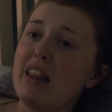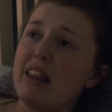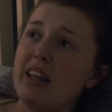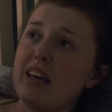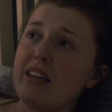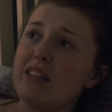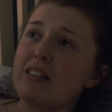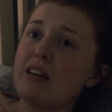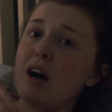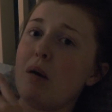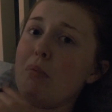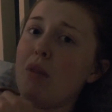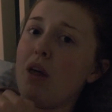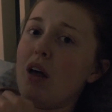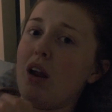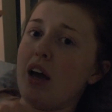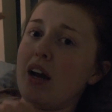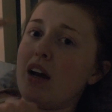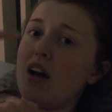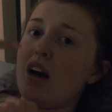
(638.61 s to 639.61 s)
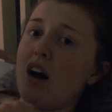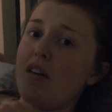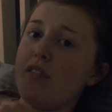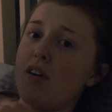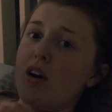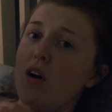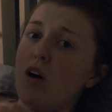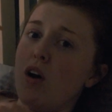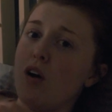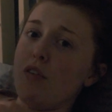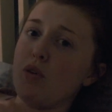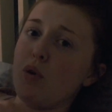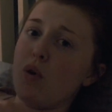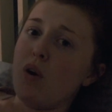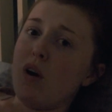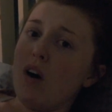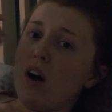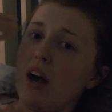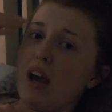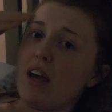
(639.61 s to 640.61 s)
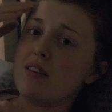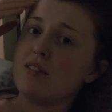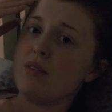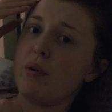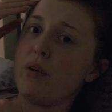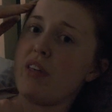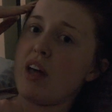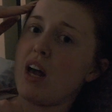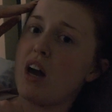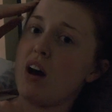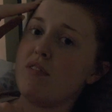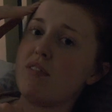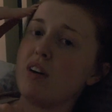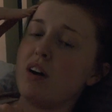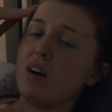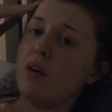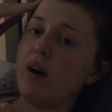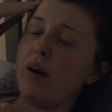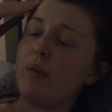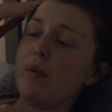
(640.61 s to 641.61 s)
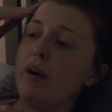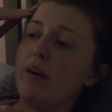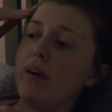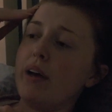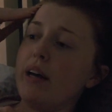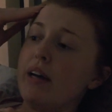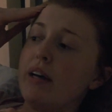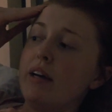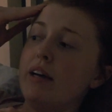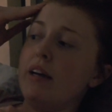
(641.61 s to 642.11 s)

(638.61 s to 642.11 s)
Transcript: there's some that like cover half your eye, so I think I've done quite well here.